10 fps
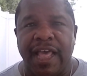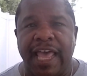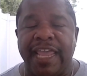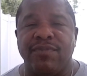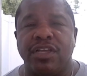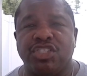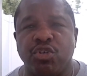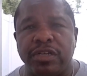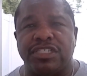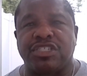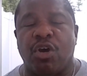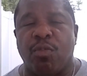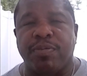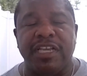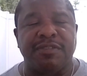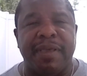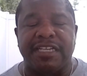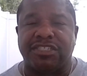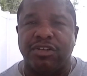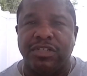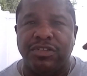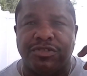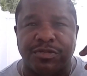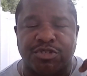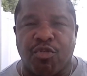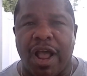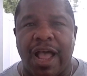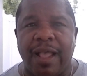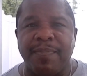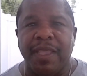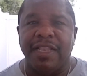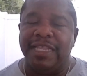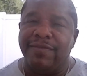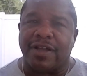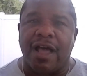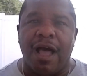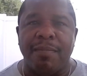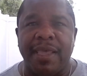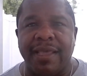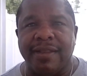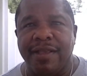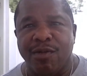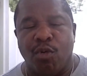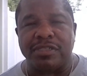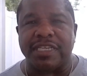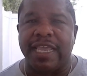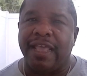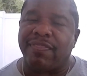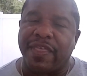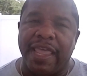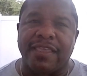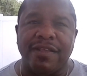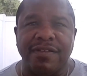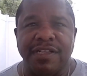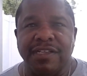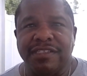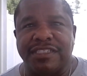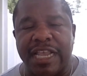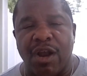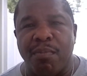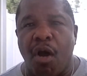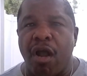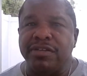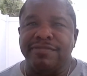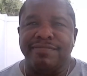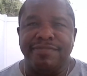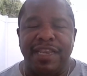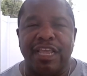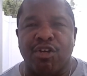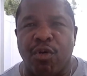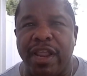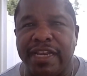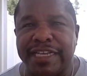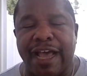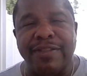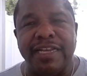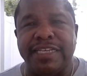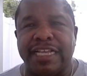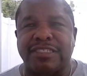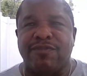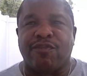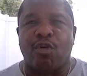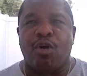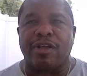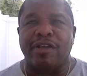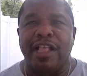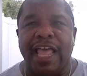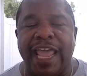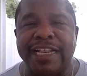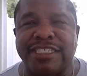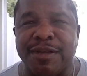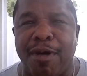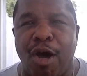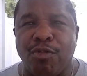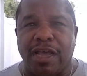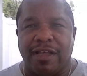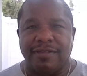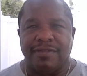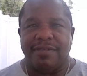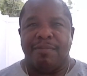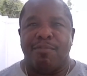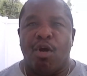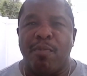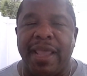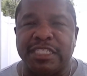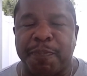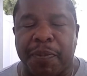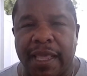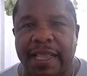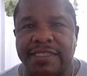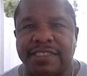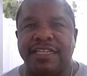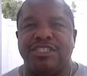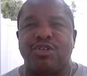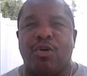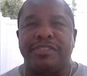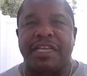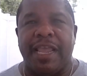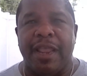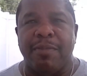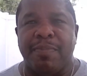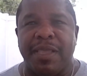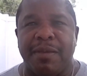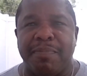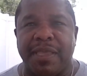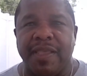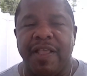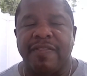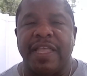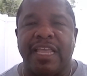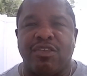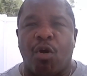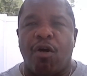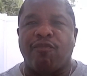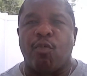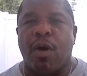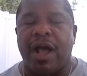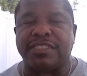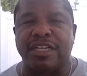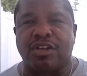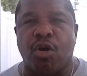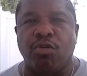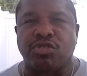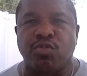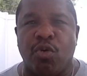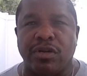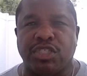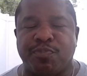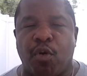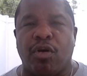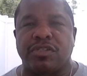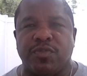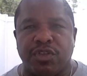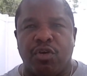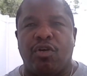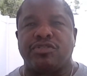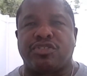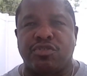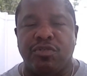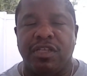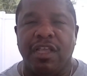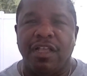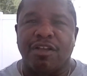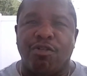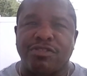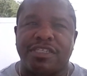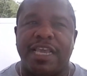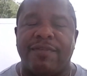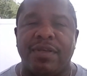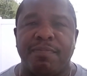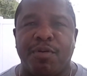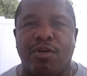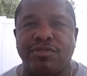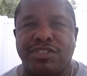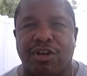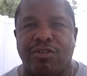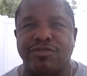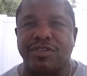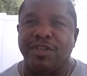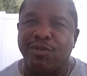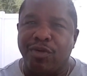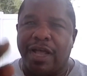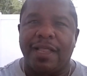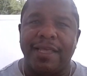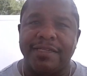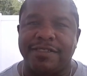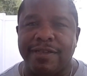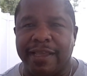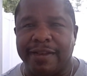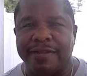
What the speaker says: Hey, if you enjoyed the show, please make sure that you subscribe, leave a comment. Once again, thank you. Sarah Martin, Nick Green down there in Destin, Florida, and Simona, Mermaid's Place in Georgia Airbnb. Thank you all for watching Coach One Sports with yours truly, Coach Kevin Bull Jones. We'll holler at you later.